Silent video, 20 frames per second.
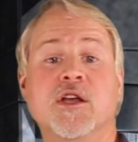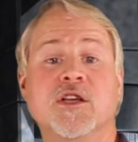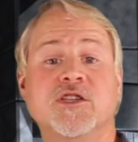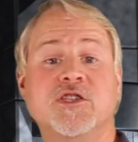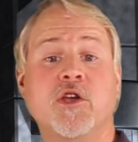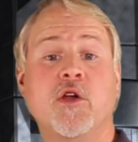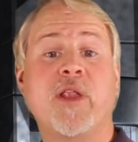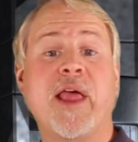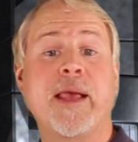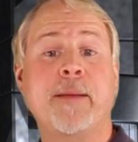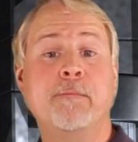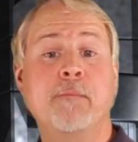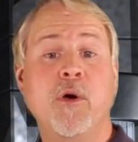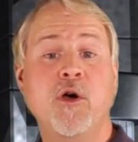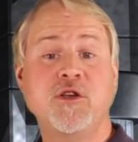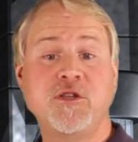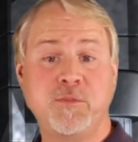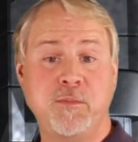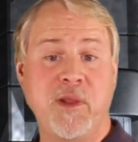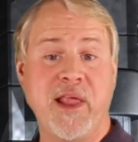So like
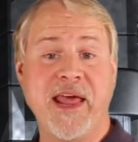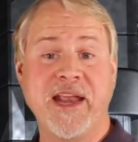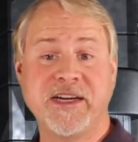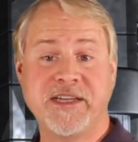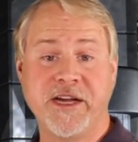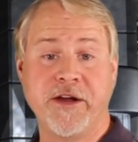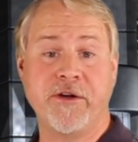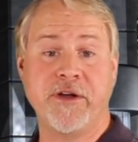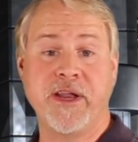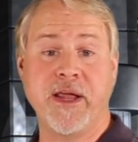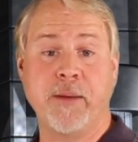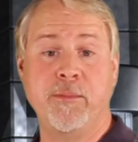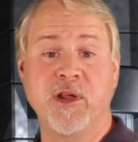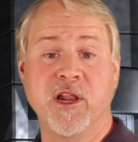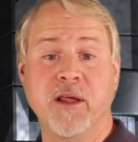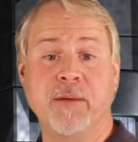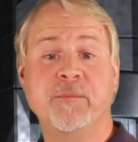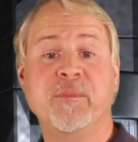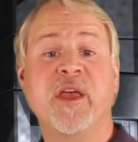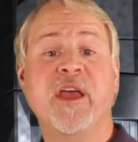most planetary
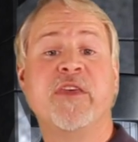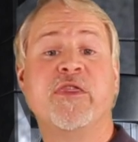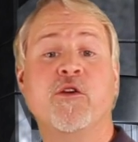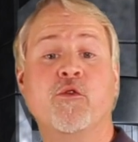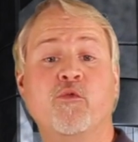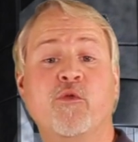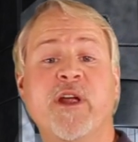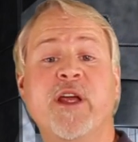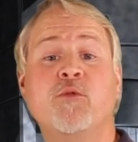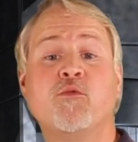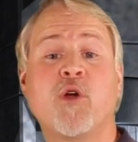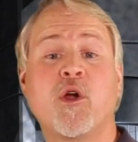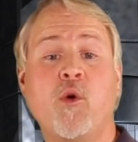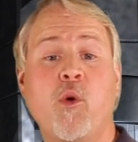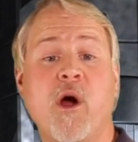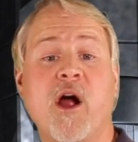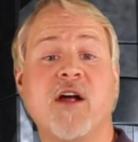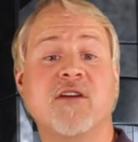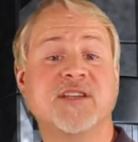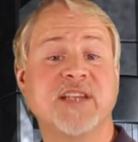nebulae, the ring
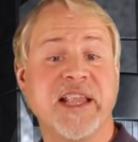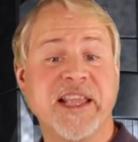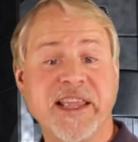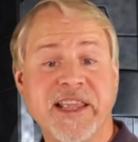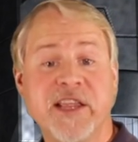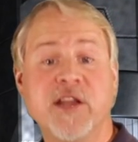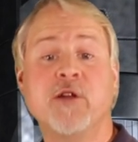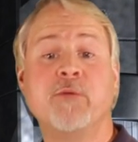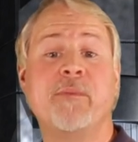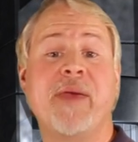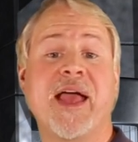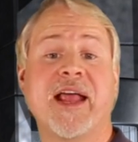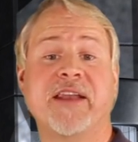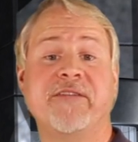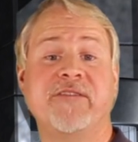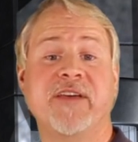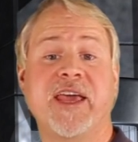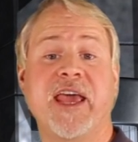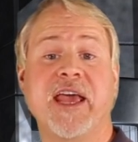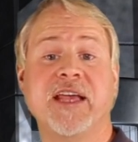requires a little
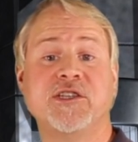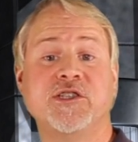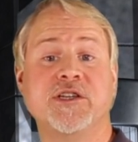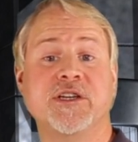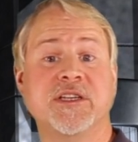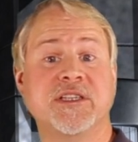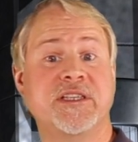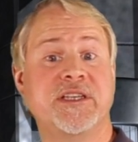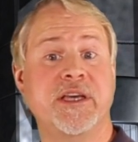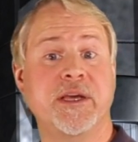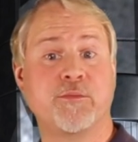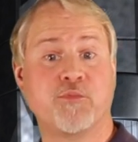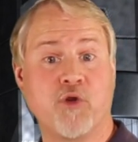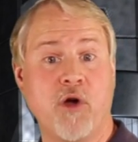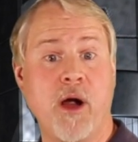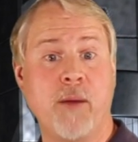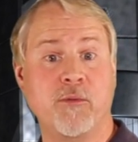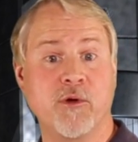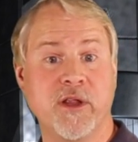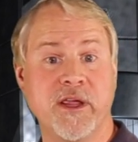magnification to see it
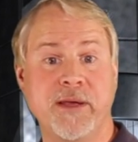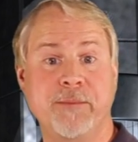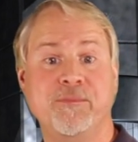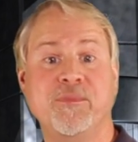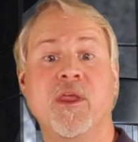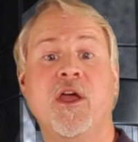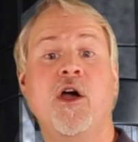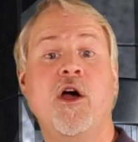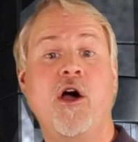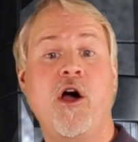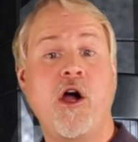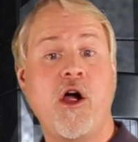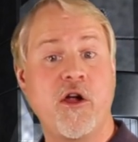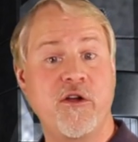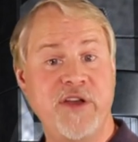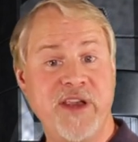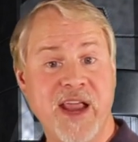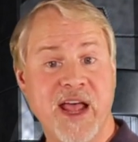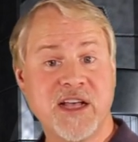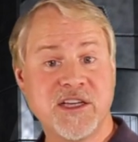properly.
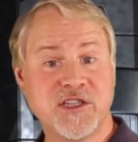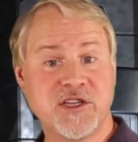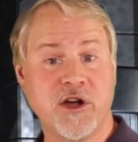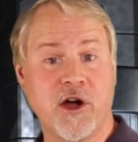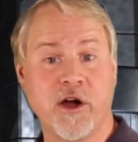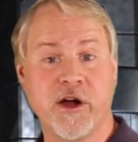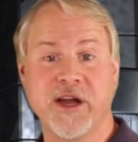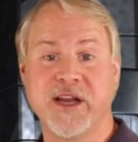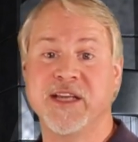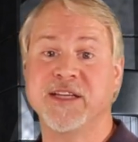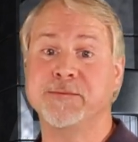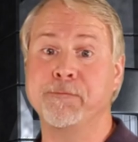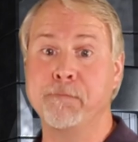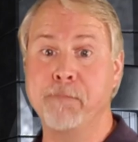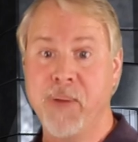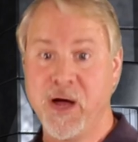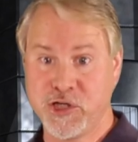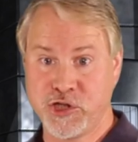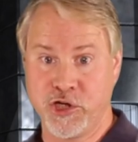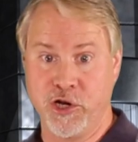Our next target is
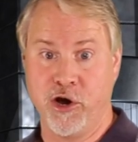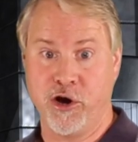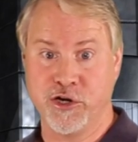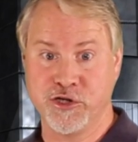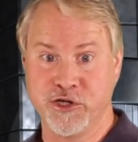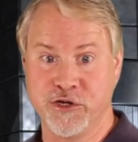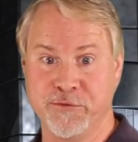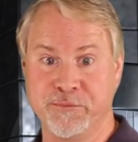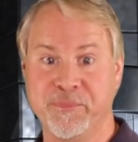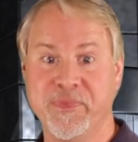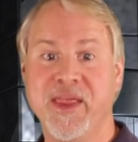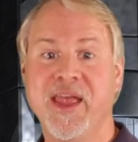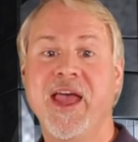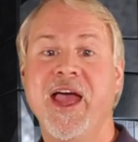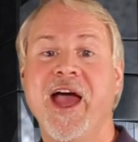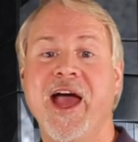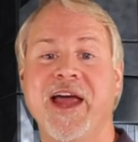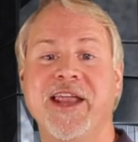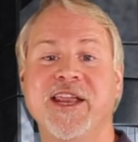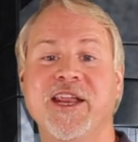much larger,
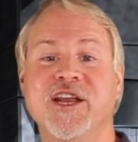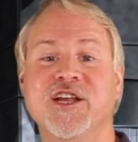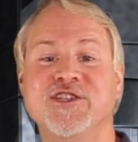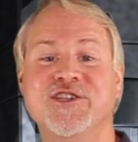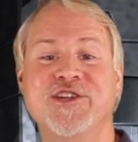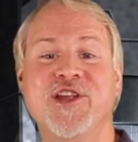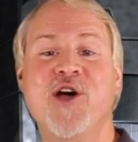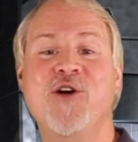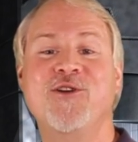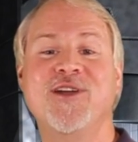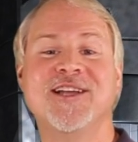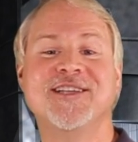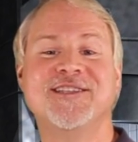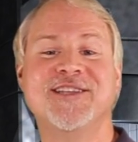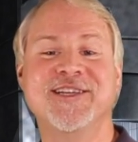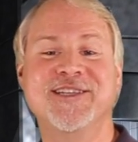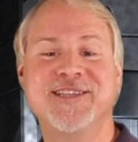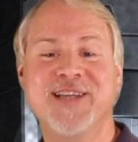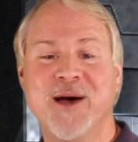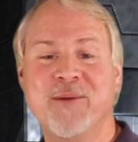and it is known as
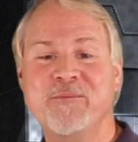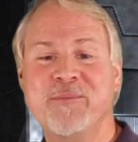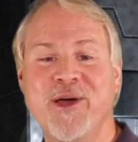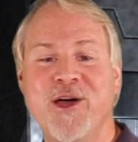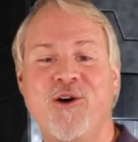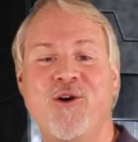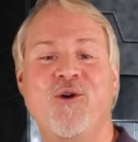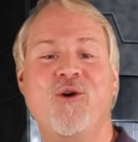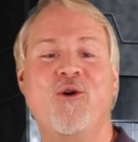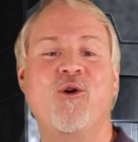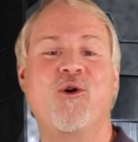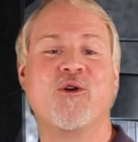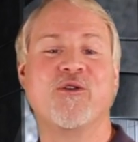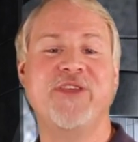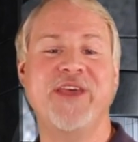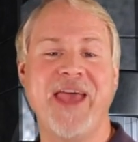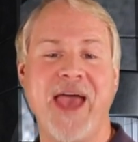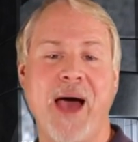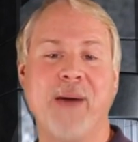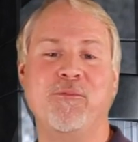the Dumbbell or
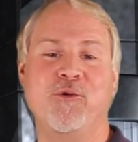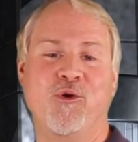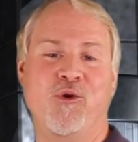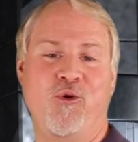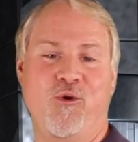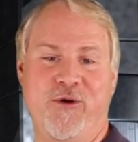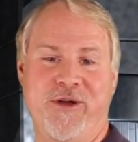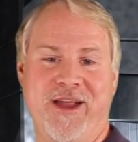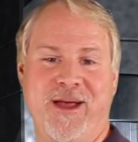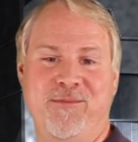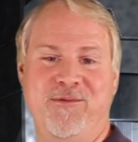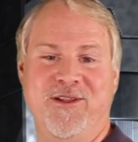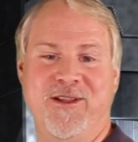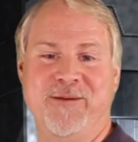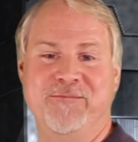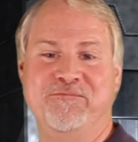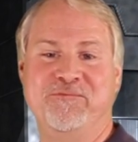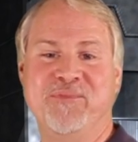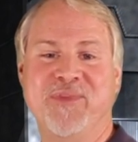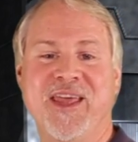the Apple Core
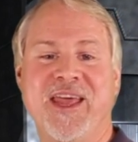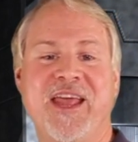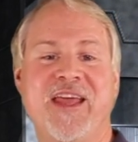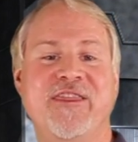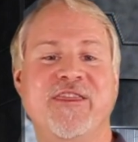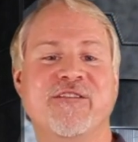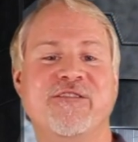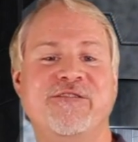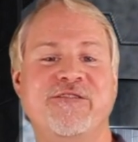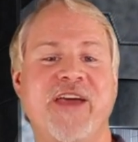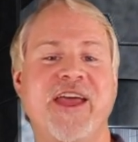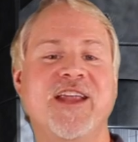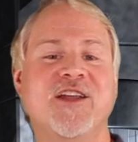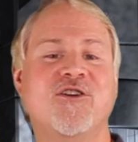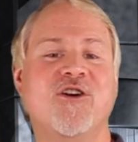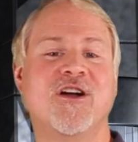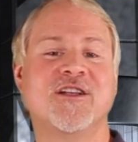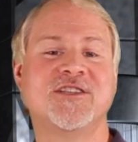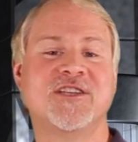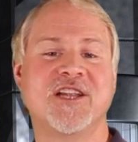Nebula in the faint
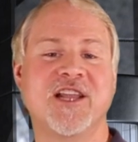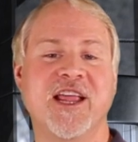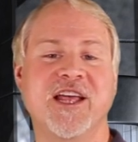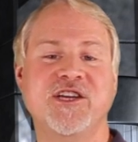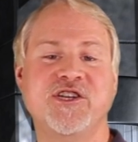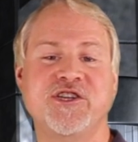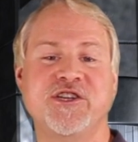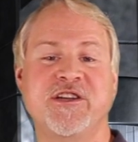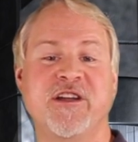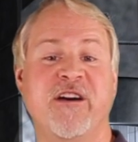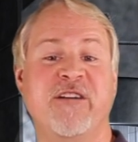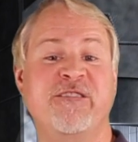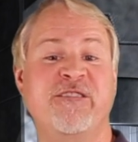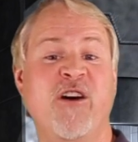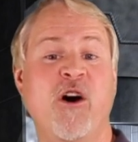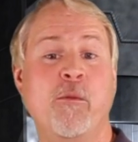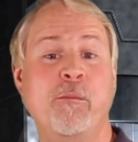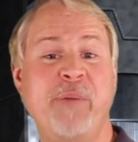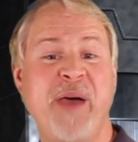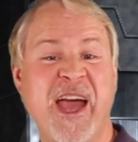constellation of
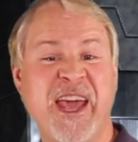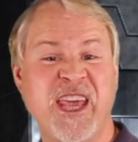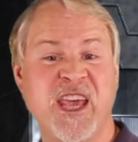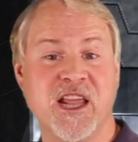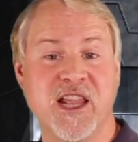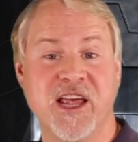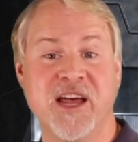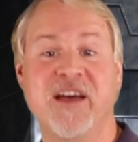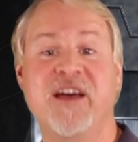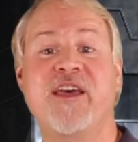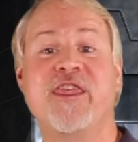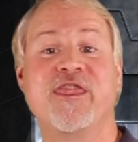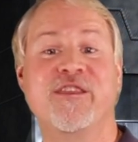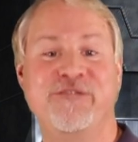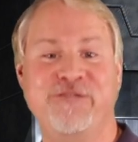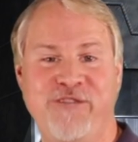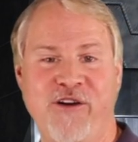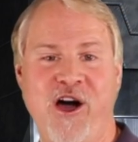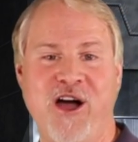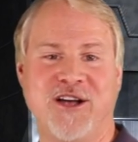Vulpecula, the
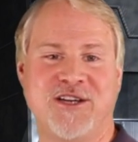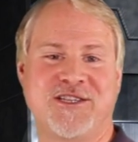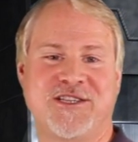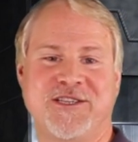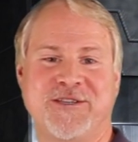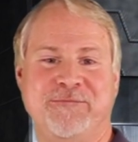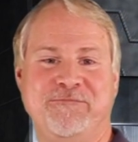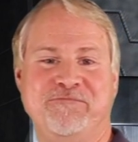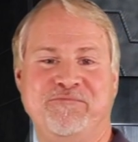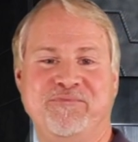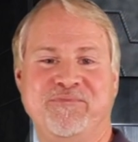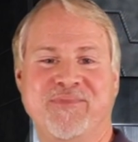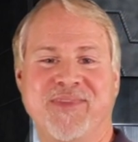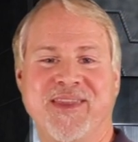Fox.